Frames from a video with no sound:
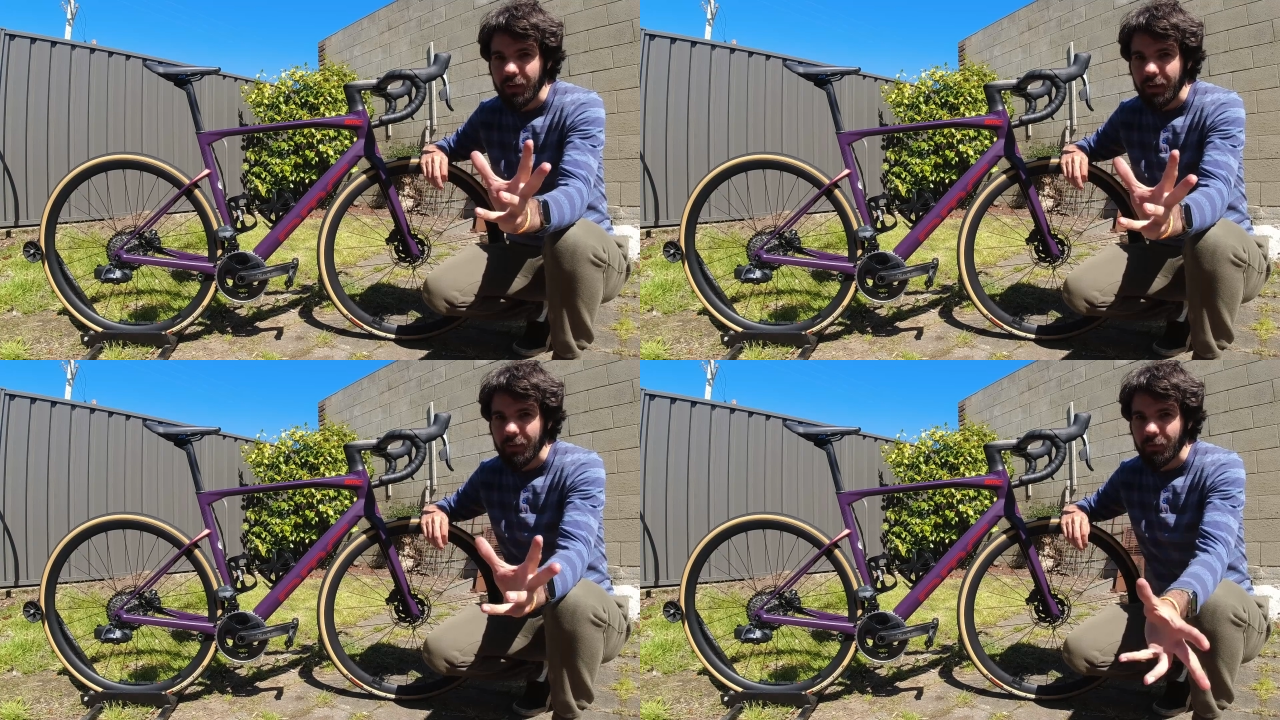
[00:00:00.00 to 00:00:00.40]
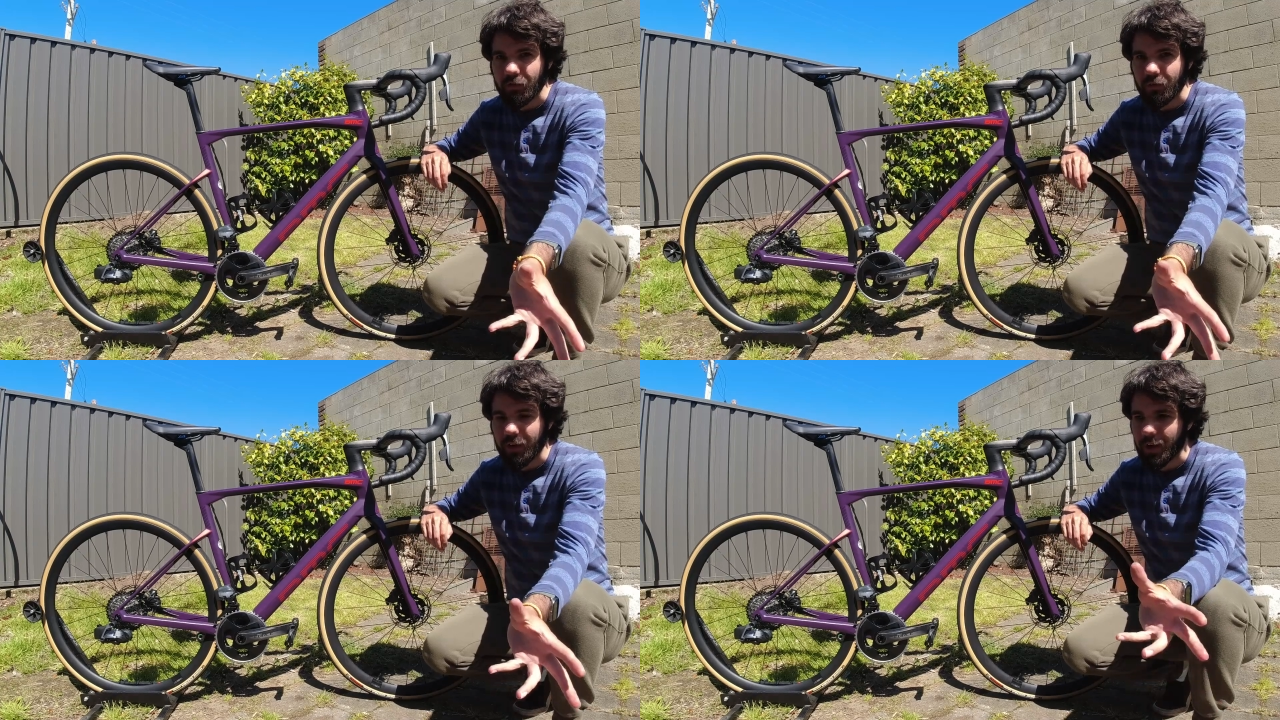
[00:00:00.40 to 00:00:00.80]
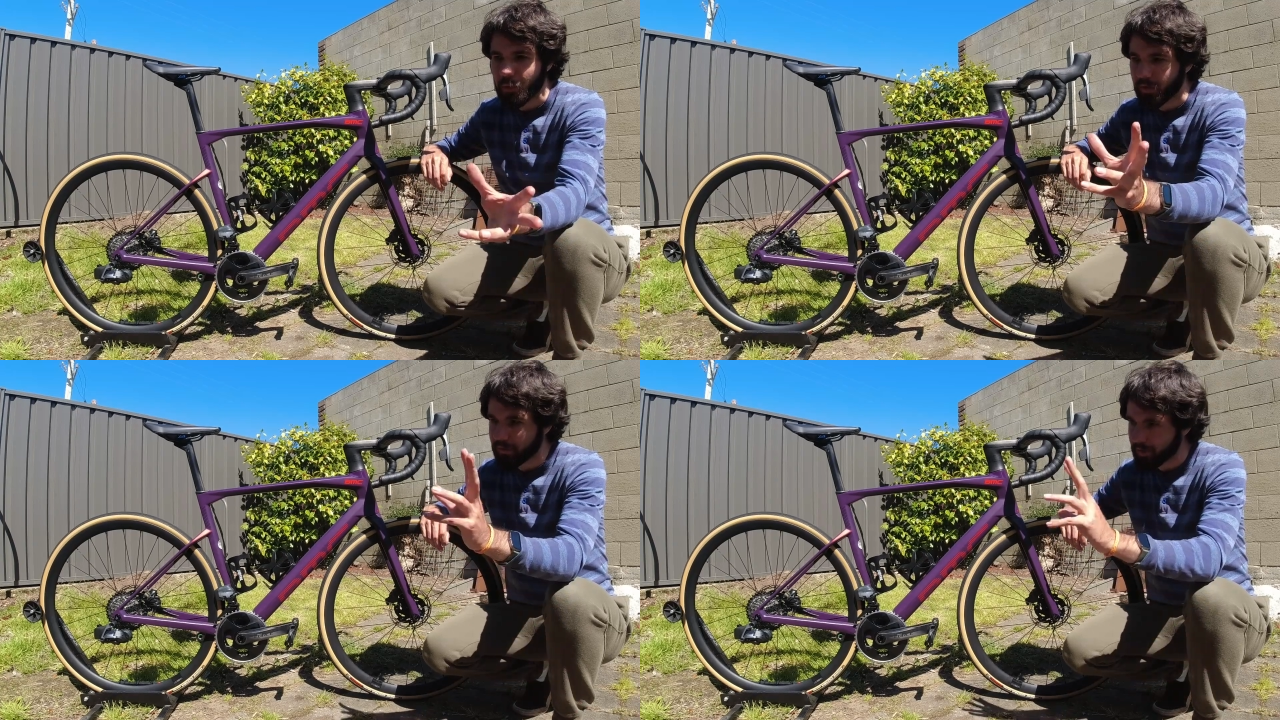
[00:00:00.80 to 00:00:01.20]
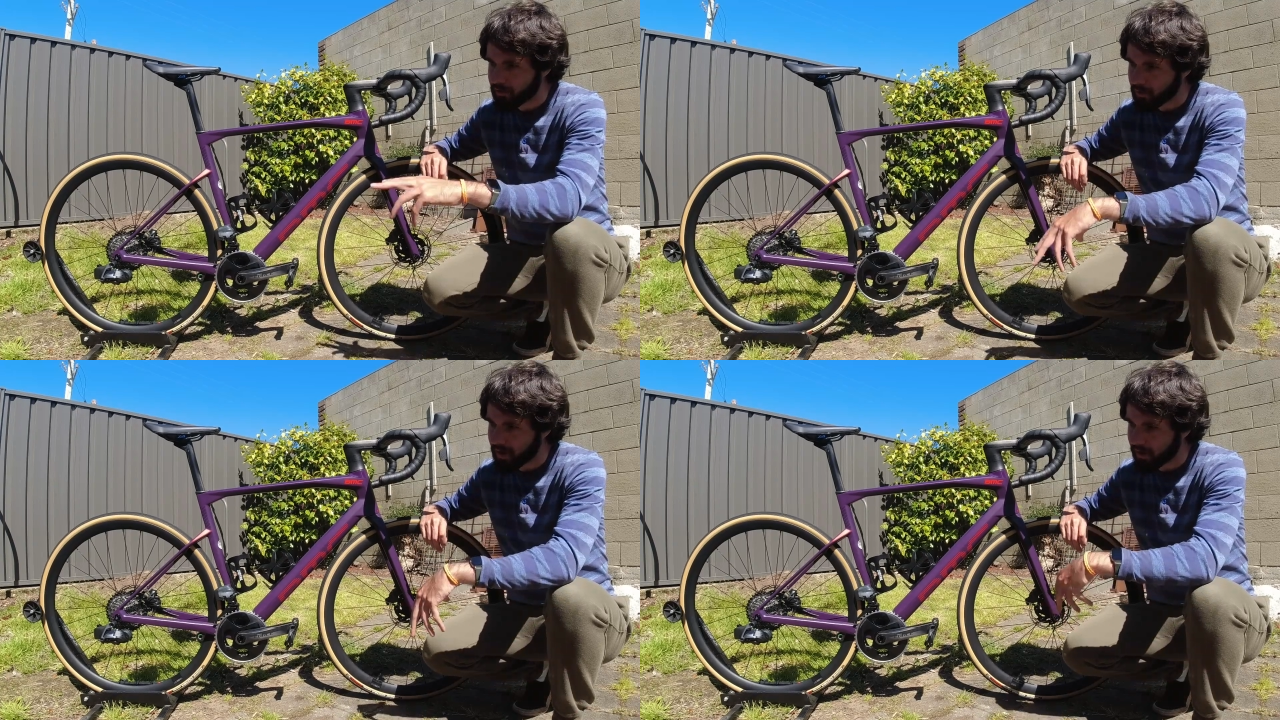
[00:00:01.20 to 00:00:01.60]
they have to have SRAM or they have to
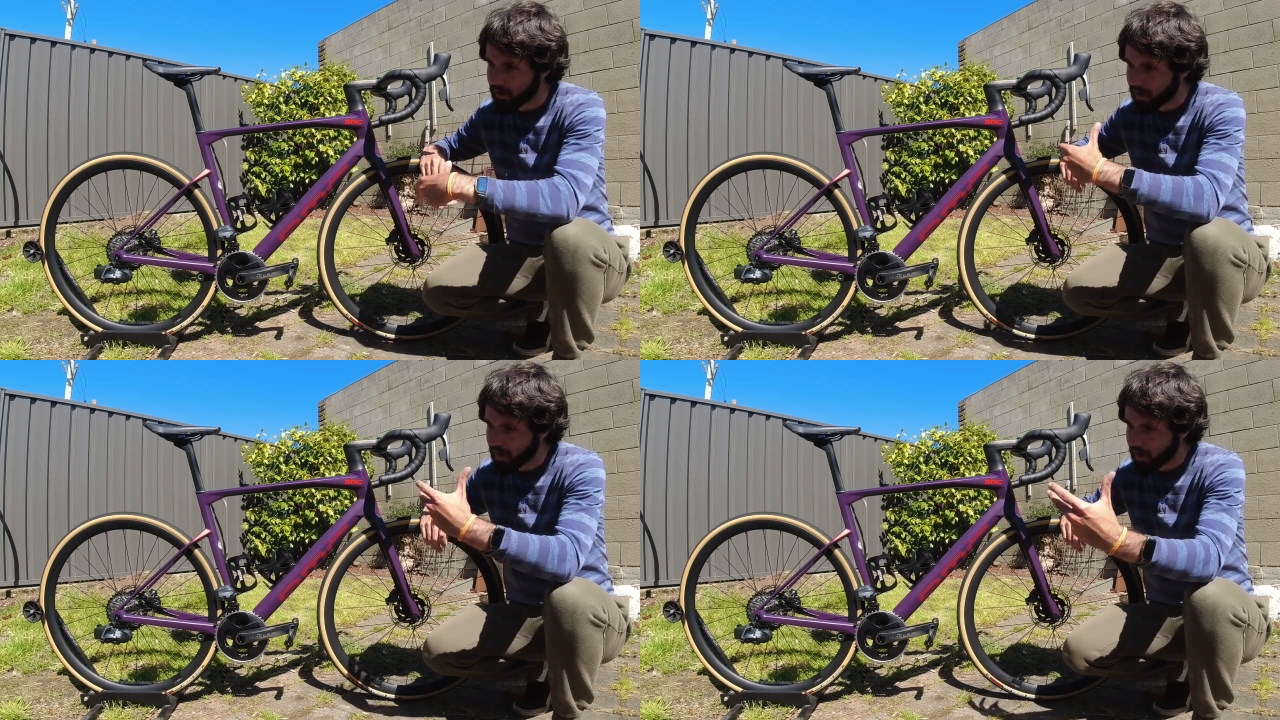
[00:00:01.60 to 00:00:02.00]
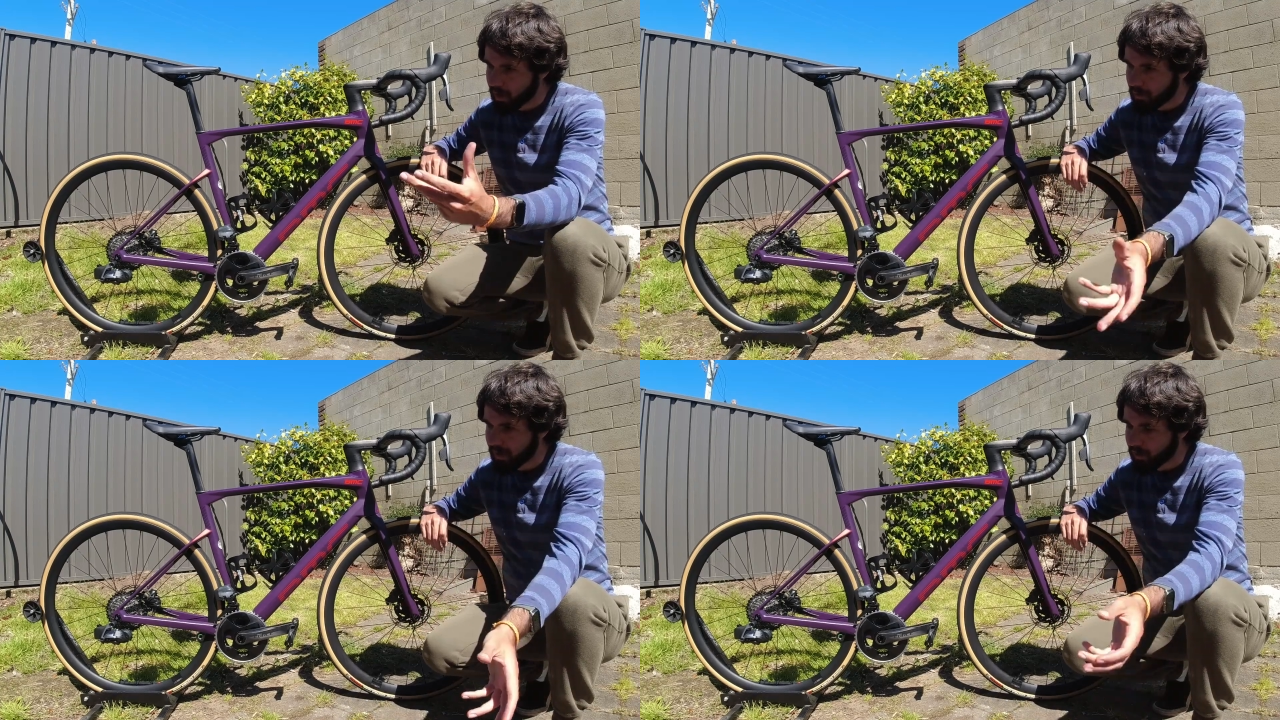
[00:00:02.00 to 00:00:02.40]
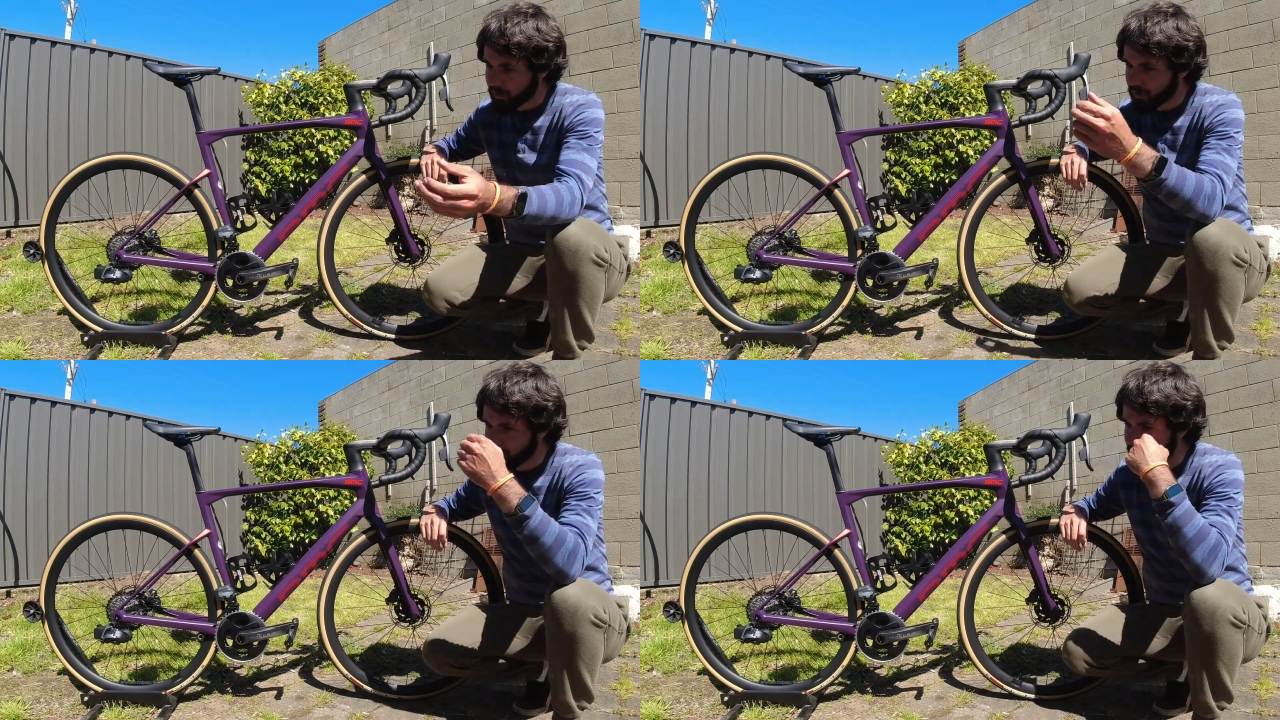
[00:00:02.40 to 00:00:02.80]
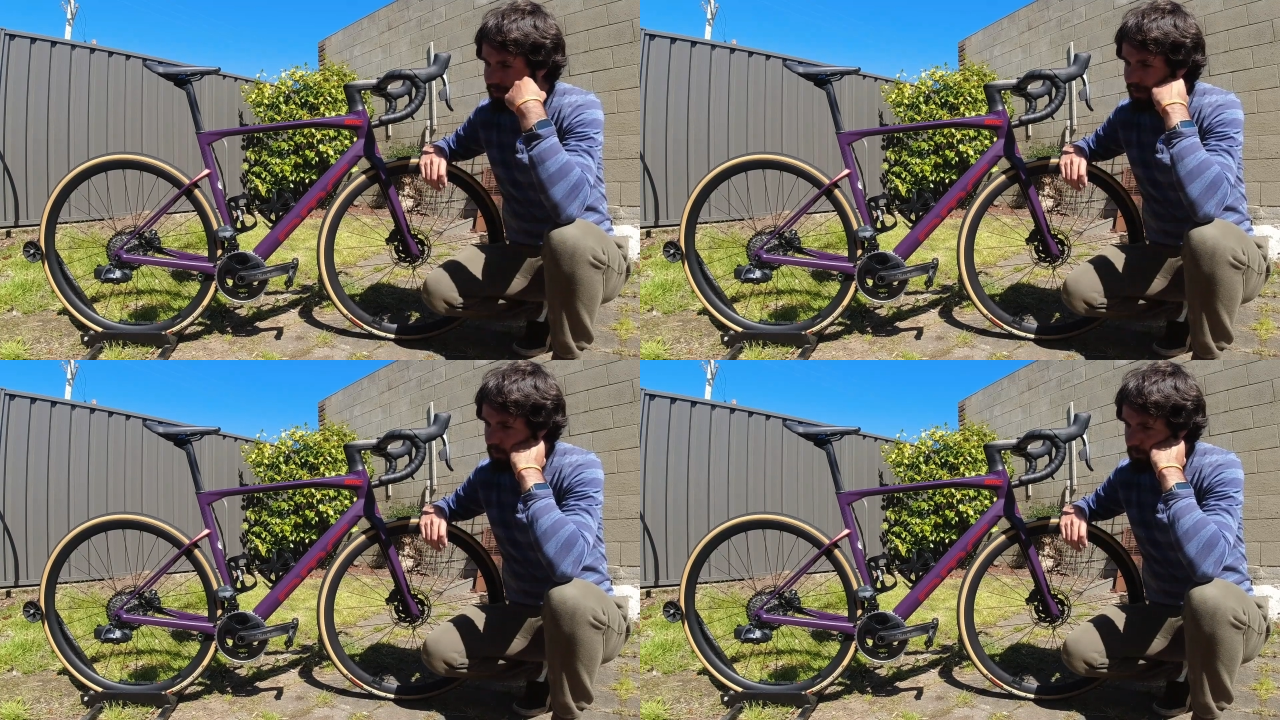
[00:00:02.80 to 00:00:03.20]
have Shimano. Me not using